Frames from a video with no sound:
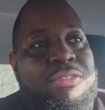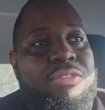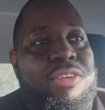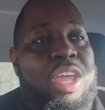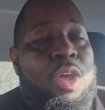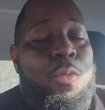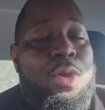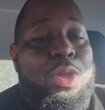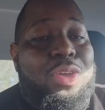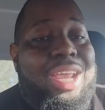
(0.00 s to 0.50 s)

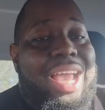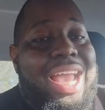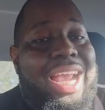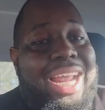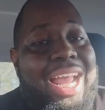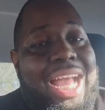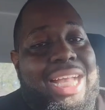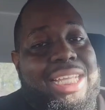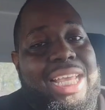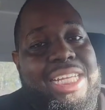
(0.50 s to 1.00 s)
and when you got
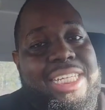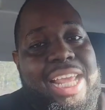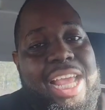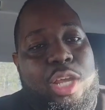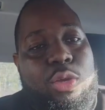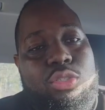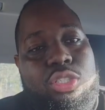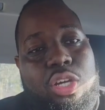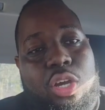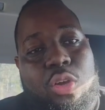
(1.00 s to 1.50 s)
guys like
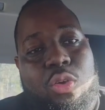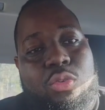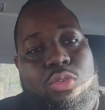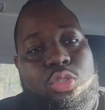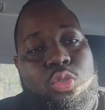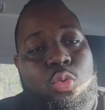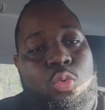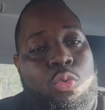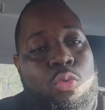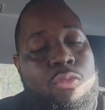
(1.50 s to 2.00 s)
Daniel Jones
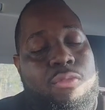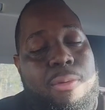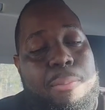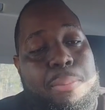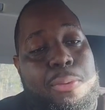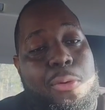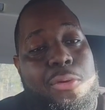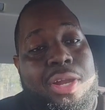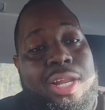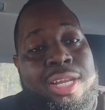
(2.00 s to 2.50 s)
who
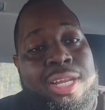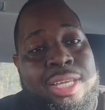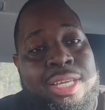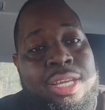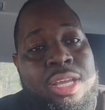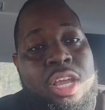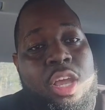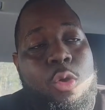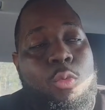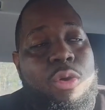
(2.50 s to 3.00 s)
reportedly
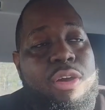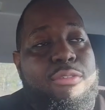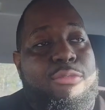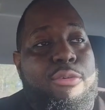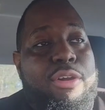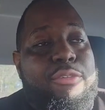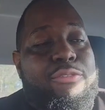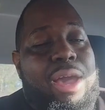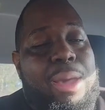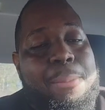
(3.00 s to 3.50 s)
won
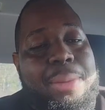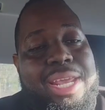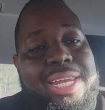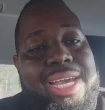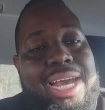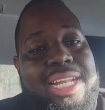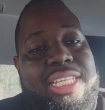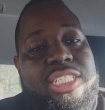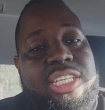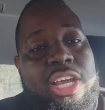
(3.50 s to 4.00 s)
$45
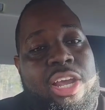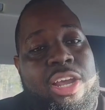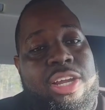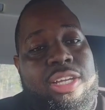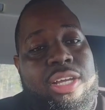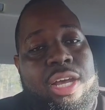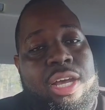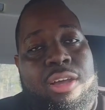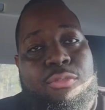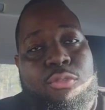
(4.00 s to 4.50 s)

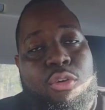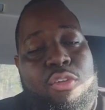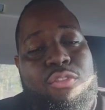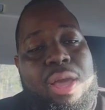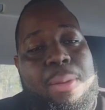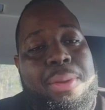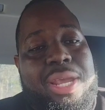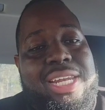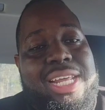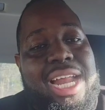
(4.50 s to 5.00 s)

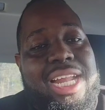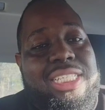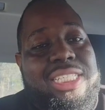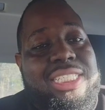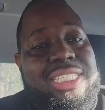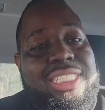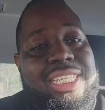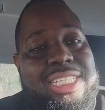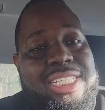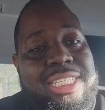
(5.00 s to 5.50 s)
million a
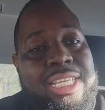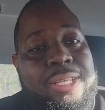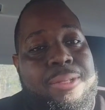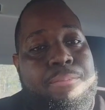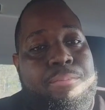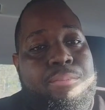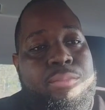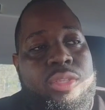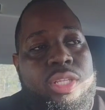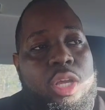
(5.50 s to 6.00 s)
season
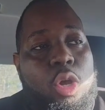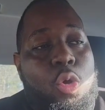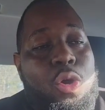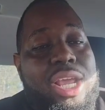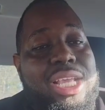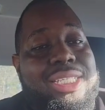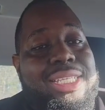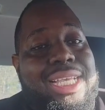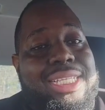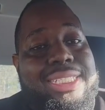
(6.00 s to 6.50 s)
on
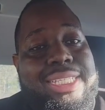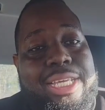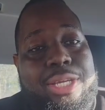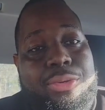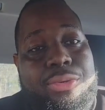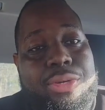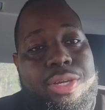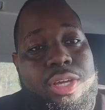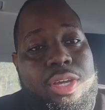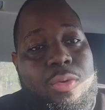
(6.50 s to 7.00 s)
his next deal,
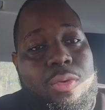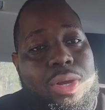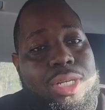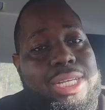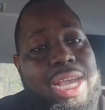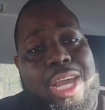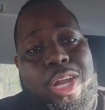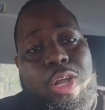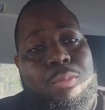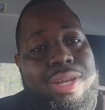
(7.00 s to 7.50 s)
which
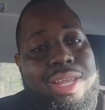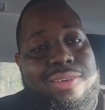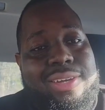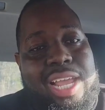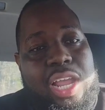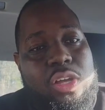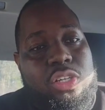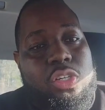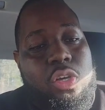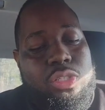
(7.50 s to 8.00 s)
I don't believe
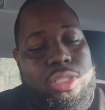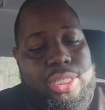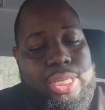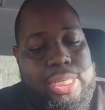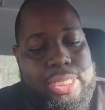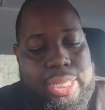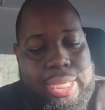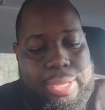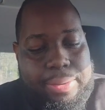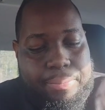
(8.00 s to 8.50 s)
Daniel Jones would
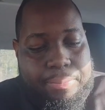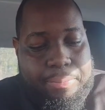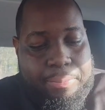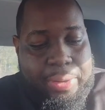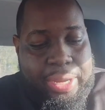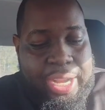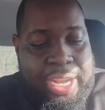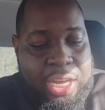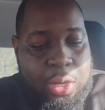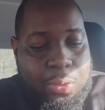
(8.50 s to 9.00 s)
get that.
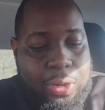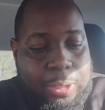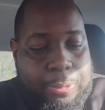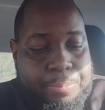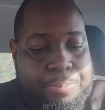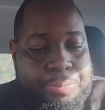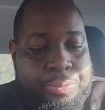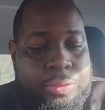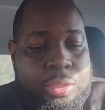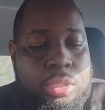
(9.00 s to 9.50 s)
But anyway,
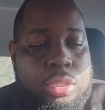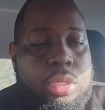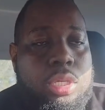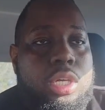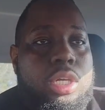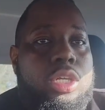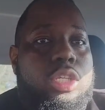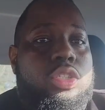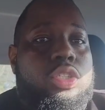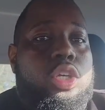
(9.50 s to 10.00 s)

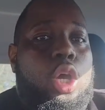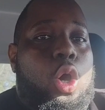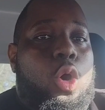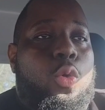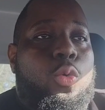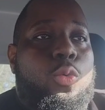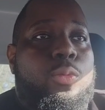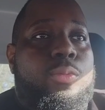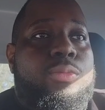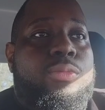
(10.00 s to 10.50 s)

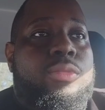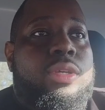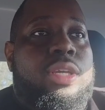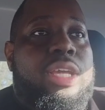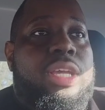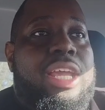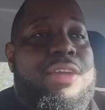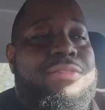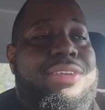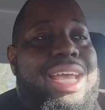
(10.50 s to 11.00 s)
so
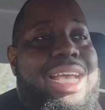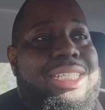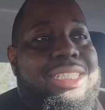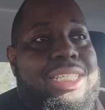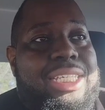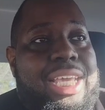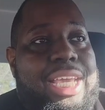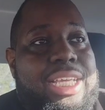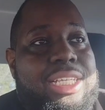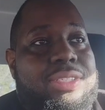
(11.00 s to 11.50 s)
if that's the
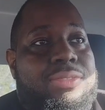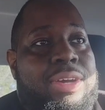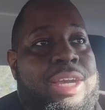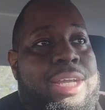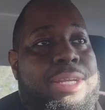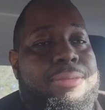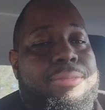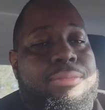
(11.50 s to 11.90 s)
case, right?